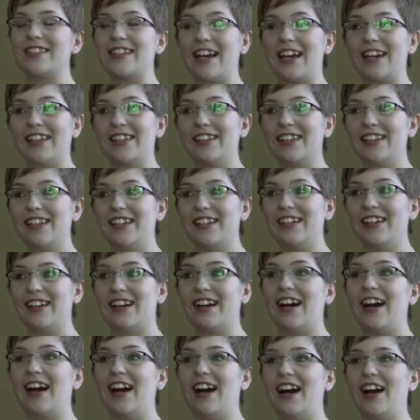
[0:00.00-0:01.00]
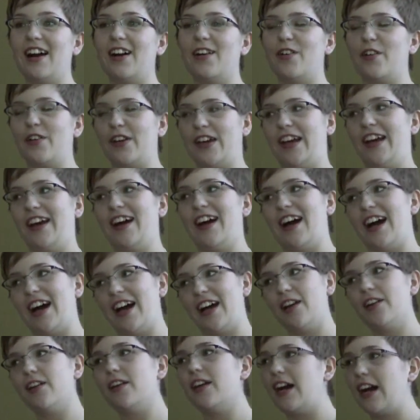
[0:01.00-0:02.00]
sadly, okay,
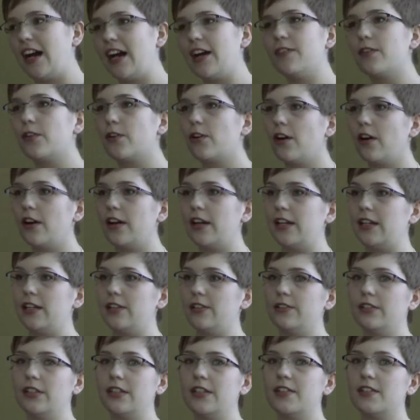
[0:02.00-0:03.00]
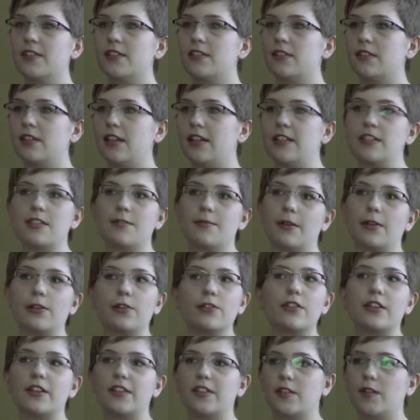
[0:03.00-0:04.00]
I, I have a chronic illness and some
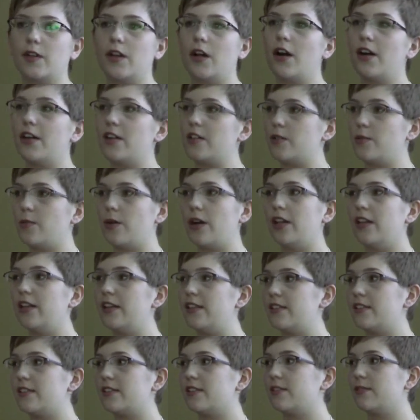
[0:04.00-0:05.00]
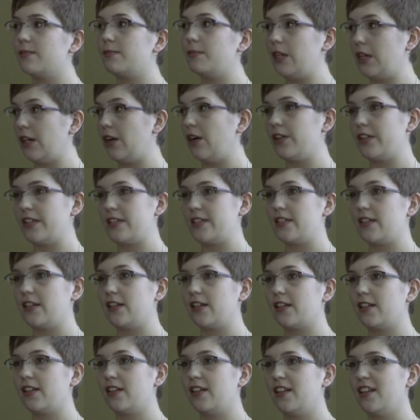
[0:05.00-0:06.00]
other things going on as well as being autistic.
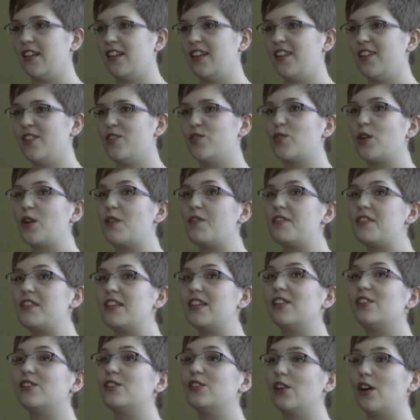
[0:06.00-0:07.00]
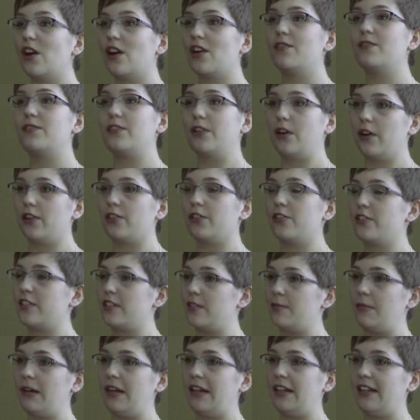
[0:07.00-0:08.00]
So I've seen a lot of doctors
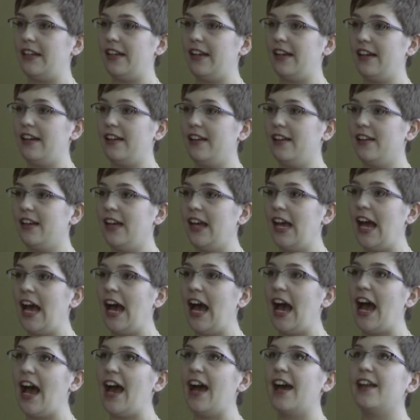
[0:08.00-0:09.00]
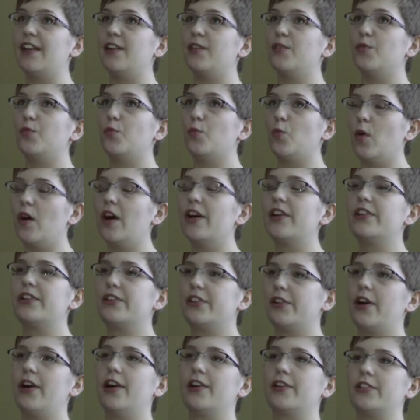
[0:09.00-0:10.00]
in my day. And one
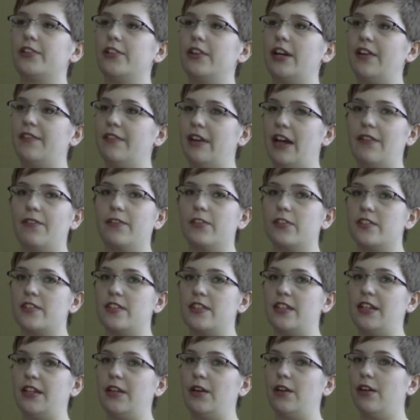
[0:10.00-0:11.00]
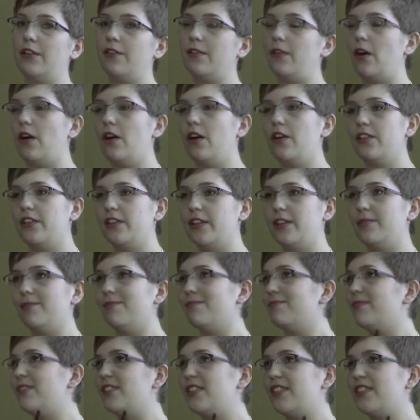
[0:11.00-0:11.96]
doctor I've ever seen out of all the